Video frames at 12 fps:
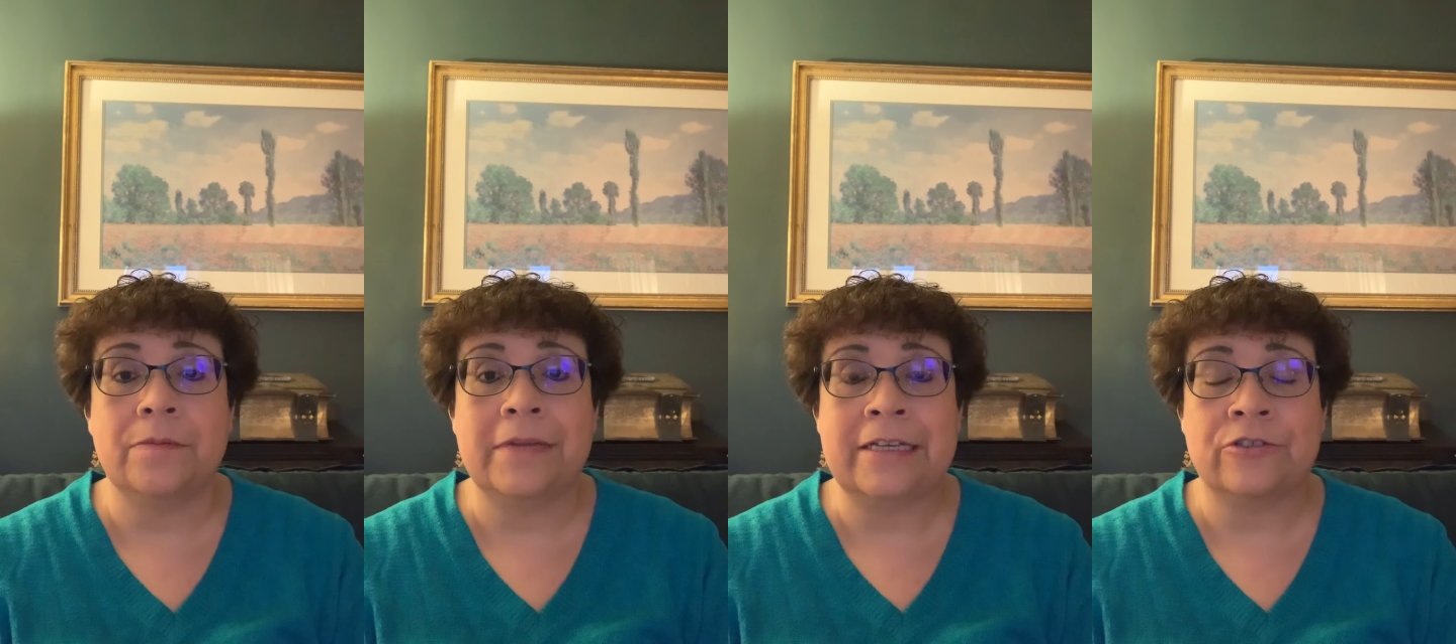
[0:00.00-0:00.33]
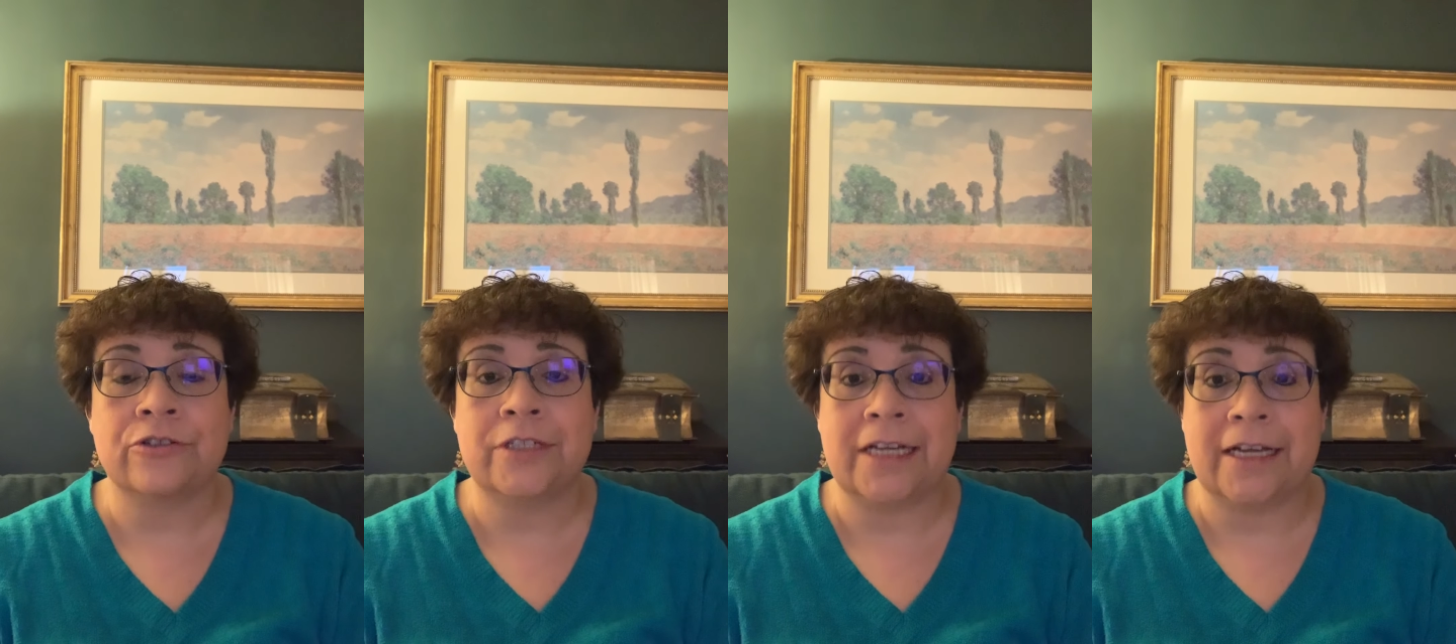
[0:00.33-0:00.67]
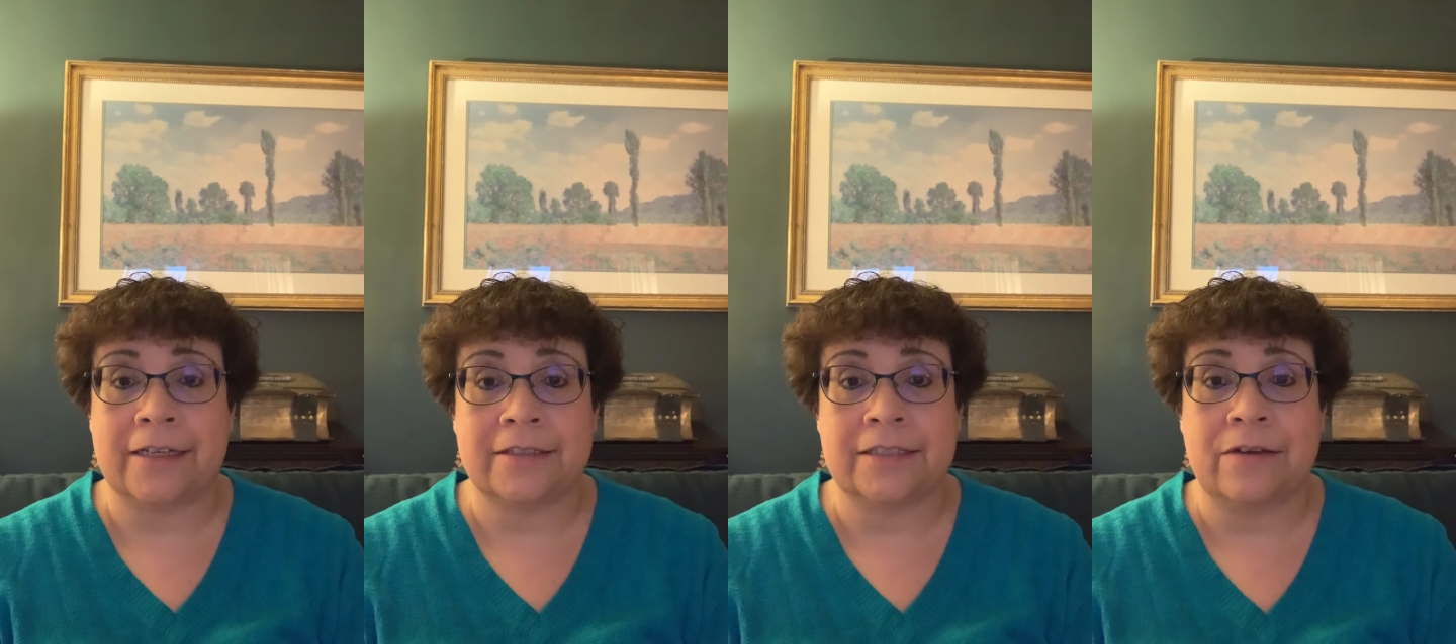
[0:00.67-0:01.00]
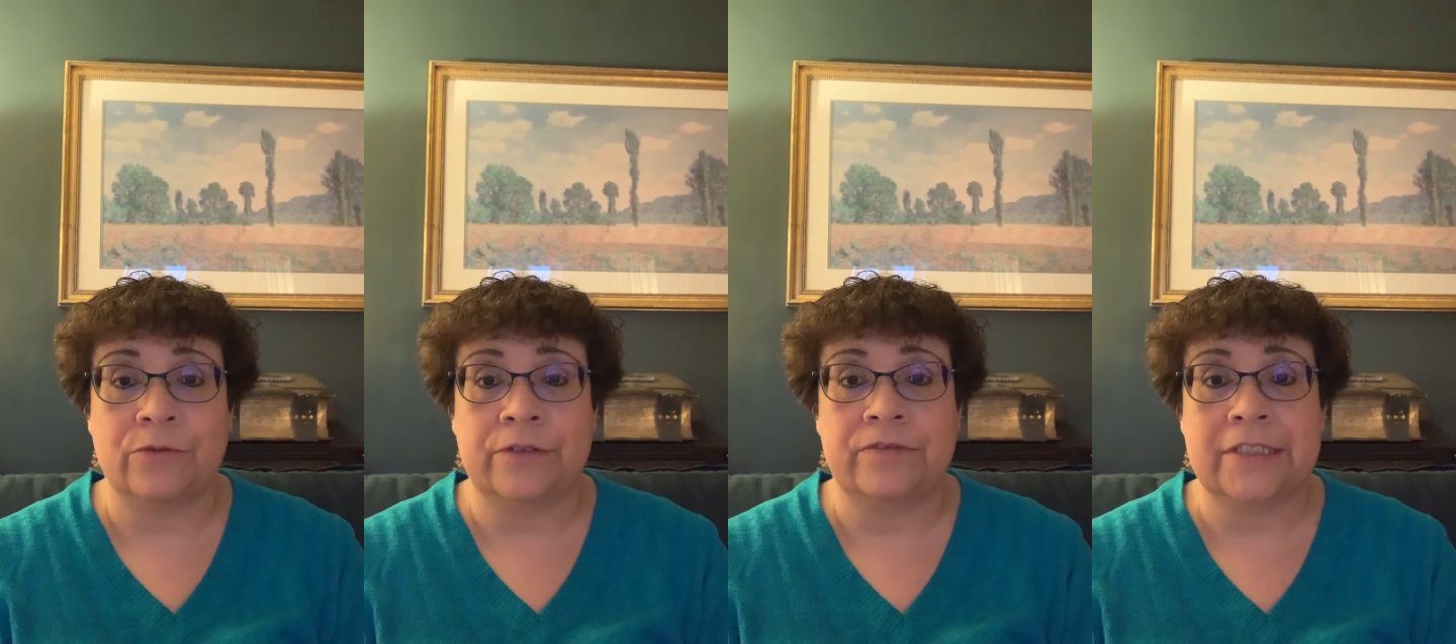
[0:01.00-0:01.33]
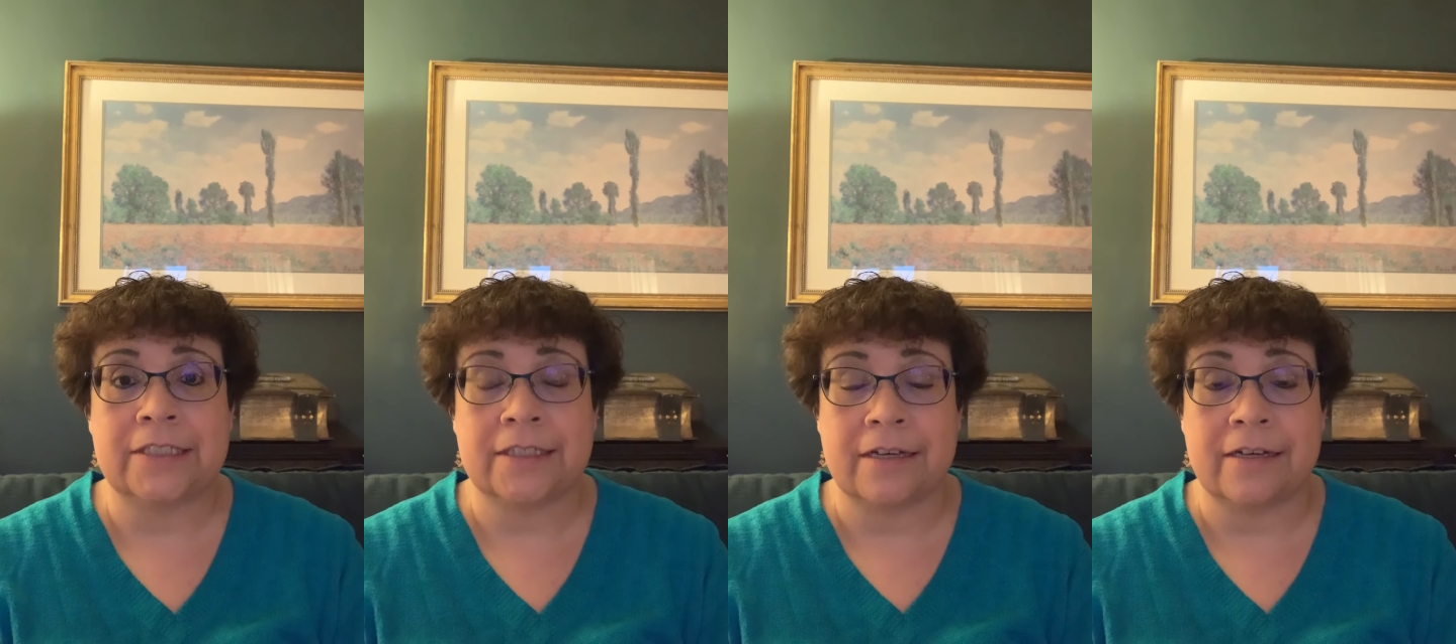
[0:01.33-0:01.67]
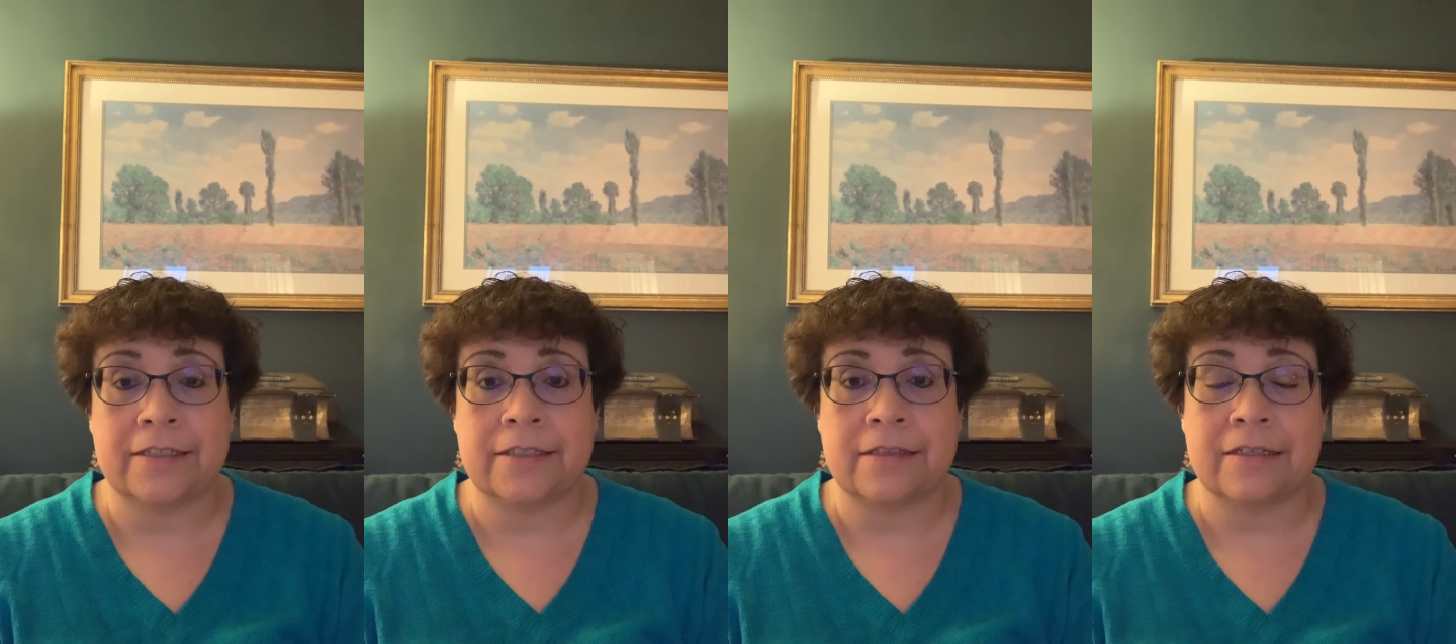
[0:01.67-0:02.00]
major texts that we've
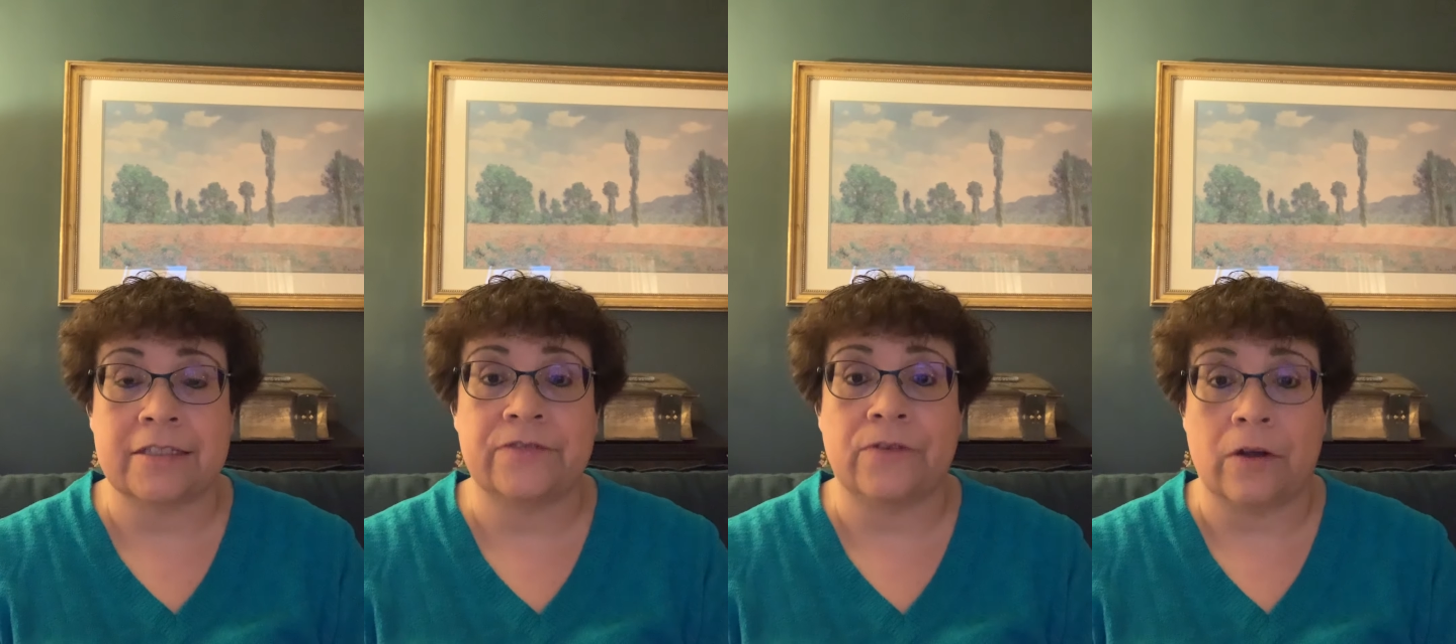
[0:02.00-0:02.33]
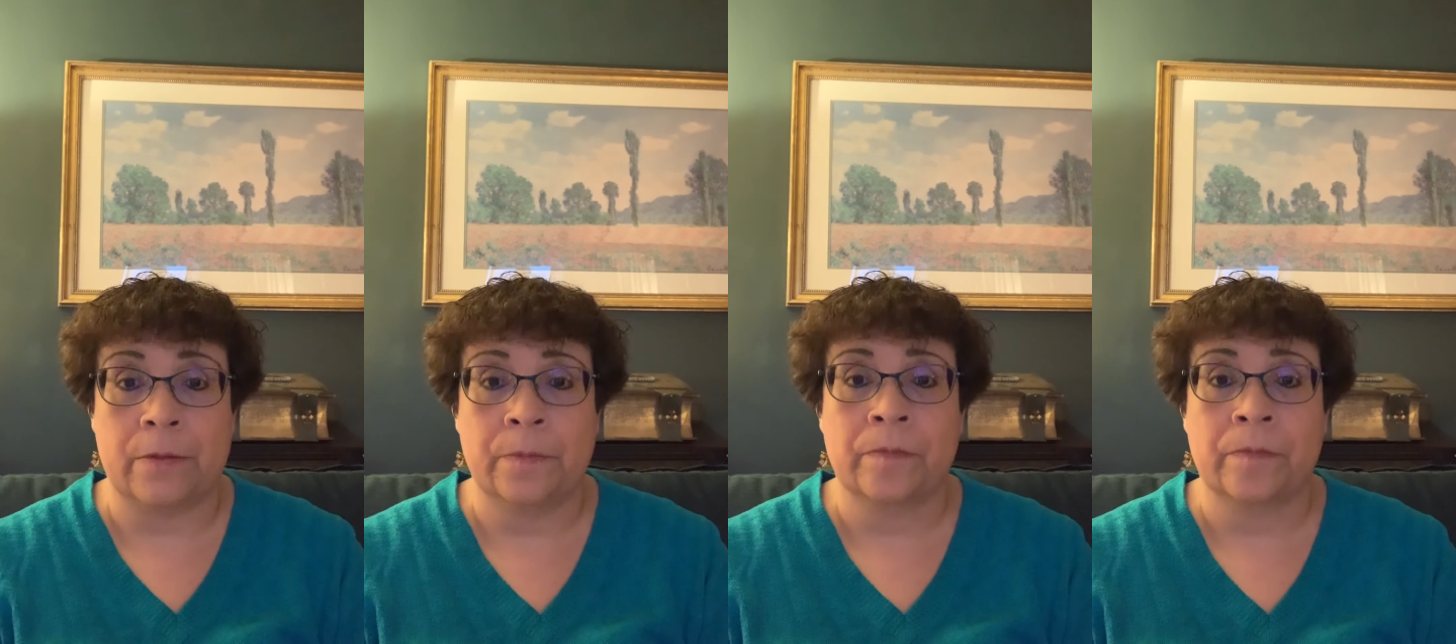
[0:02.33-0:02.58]
discussed thus far.